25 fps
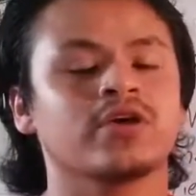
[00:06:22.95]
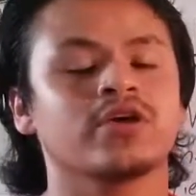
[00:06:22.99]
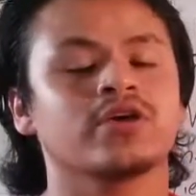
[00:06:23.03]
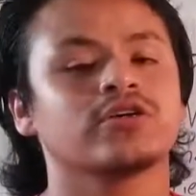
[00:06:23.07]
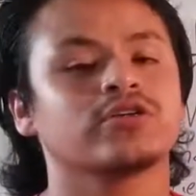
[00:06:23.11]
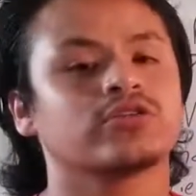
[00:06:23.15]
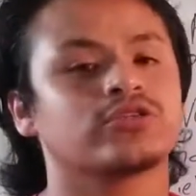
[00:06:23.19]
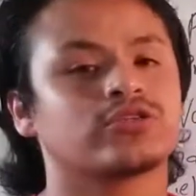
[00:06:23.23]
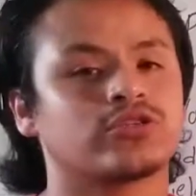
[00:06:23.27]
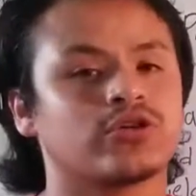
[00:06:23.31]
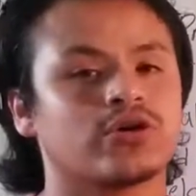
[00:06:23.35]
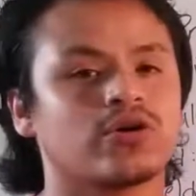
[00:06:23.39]

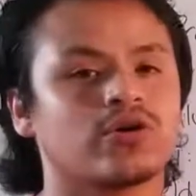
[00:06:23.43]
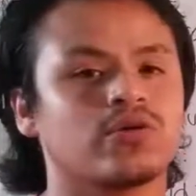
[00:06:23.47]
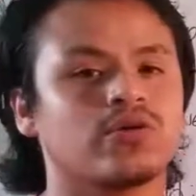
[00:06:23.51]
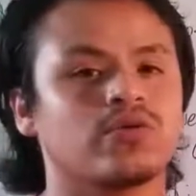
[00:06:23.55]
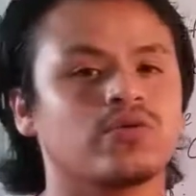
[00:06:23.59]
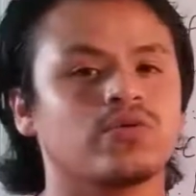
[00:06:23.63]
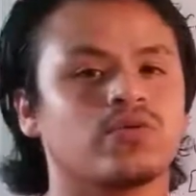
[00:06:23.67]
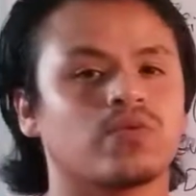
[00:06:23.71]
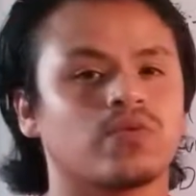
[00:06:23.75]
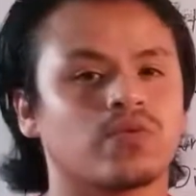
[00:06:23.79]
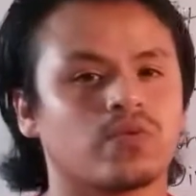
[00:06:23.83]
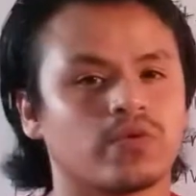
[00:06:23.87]

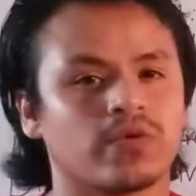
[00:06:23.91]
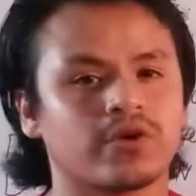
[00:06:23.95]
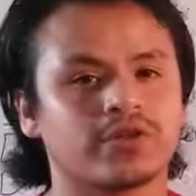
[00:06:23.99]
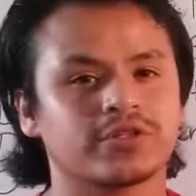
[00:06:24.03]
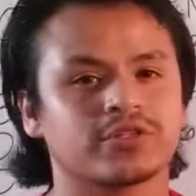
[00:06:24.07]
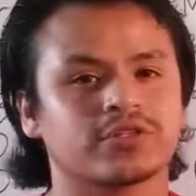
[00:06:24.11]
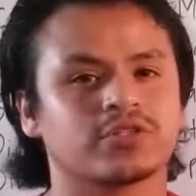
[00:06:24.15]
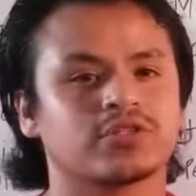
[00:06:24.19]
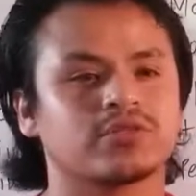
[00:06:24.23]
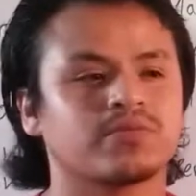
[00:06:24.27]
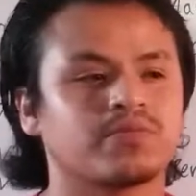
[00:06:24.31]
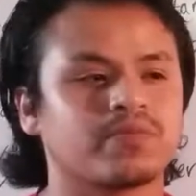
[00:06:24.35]
So
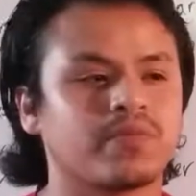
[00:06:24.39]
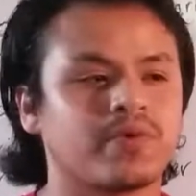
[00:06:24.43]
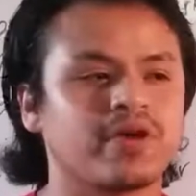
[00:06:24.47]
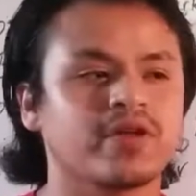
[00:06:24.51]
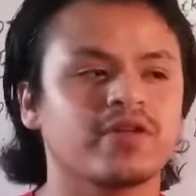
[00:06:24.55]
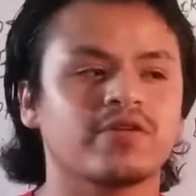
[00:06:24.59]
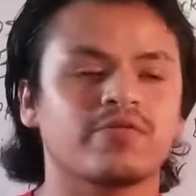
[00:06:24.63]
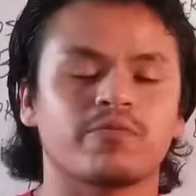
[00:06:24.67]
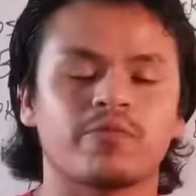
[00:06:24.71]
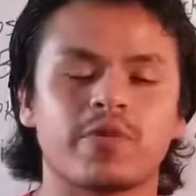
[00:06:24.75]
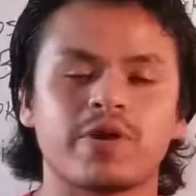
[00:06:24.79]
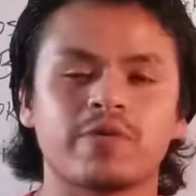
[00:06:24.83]
what's
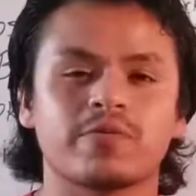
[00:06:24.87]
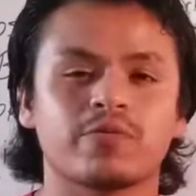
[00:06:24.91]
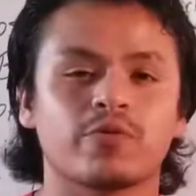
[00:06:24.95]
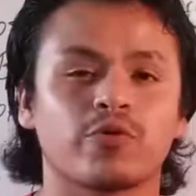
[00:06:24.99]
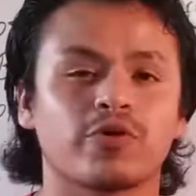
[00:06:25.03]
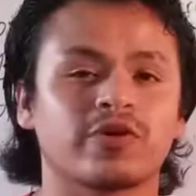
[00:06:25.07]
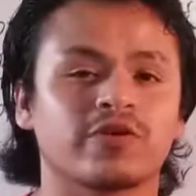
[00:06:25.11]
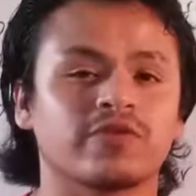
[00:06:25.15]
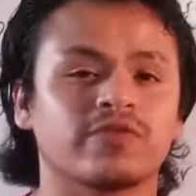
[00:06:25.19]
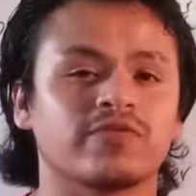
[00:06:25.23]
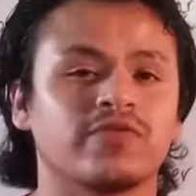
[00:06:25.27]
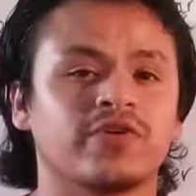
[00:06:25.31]
maybe more
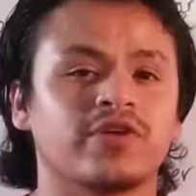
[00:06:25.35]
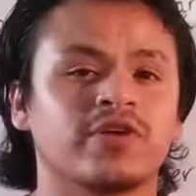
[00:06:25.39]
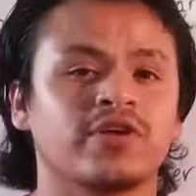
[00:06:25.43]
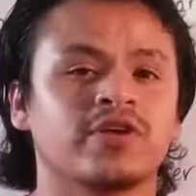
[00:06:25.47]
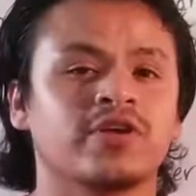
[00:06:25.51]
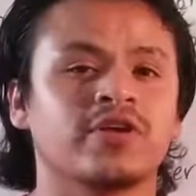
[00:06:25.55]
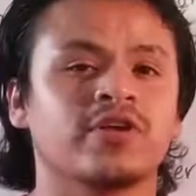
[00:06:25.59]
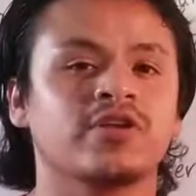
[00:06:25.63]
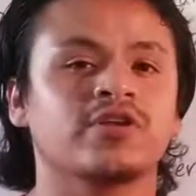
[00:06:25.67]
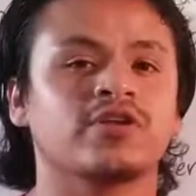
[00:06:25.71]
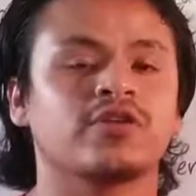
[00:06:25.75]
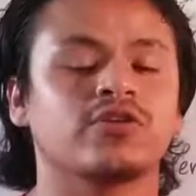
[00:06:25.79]

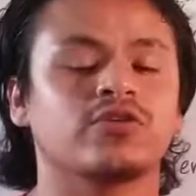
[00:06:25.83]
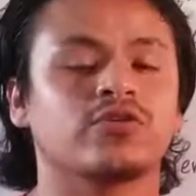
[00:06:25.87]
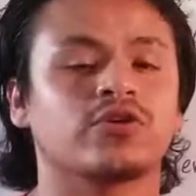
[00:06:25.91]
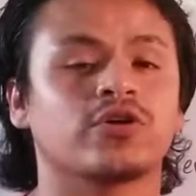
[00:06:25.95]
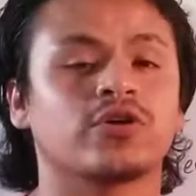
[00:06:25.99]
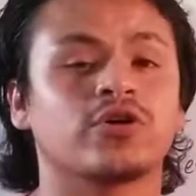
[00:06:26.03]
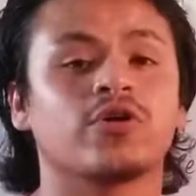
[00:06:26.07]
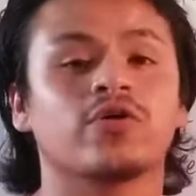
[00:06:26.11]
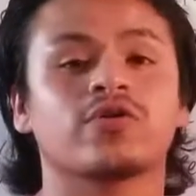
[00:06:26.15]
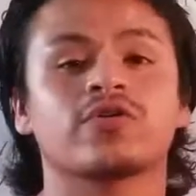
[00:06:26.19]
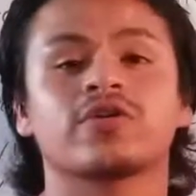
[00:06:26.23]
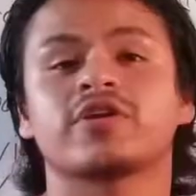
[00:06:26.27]
convenient, you can
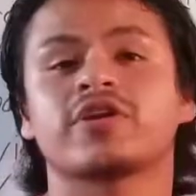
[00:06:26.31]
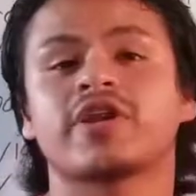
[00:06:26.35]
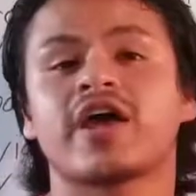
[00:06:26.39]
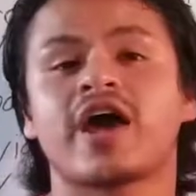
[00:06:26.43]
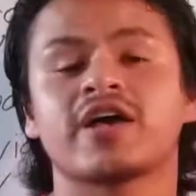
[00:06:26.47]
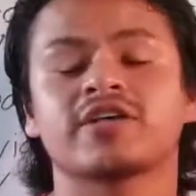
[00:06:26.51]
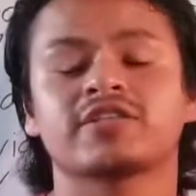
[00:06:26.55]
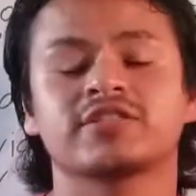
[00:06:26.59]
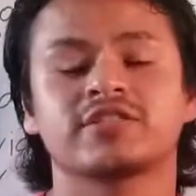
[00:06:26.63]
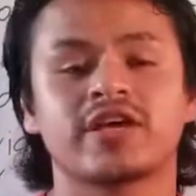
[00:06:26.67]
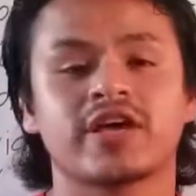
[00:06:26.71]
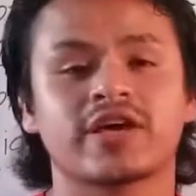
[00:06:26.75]
go to
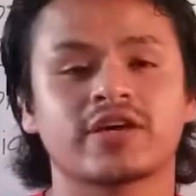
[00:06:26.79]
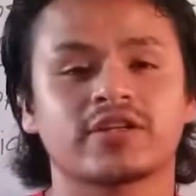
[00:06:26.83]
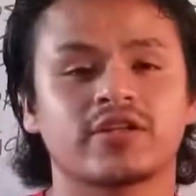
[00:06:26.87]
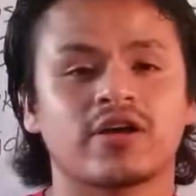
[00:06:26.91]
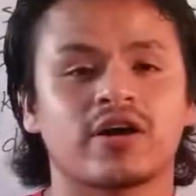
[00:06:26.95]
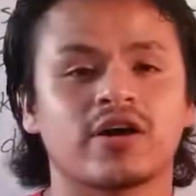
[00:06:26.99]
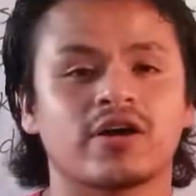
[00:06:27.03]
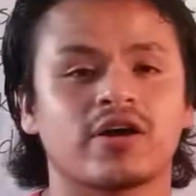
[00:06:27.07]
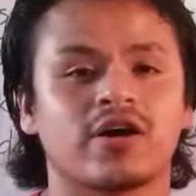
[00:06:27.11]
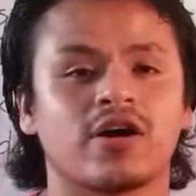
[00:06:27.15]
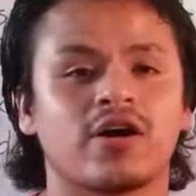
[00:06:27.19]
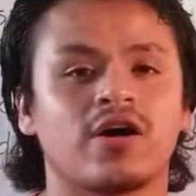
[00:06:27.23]

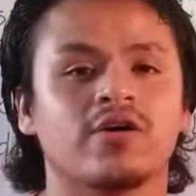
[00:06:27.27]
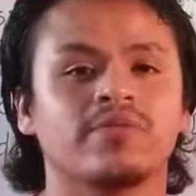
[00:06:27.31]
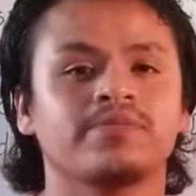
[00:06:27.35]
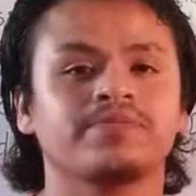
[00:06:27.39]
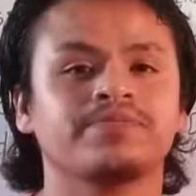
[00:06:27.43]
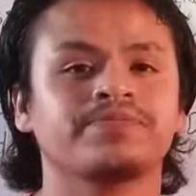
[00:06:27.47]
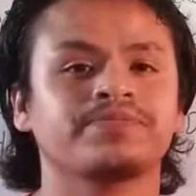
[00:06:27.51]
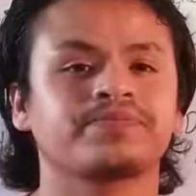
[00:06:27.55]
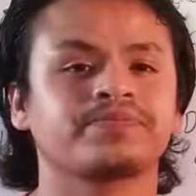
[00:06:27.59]
NASDAQ.com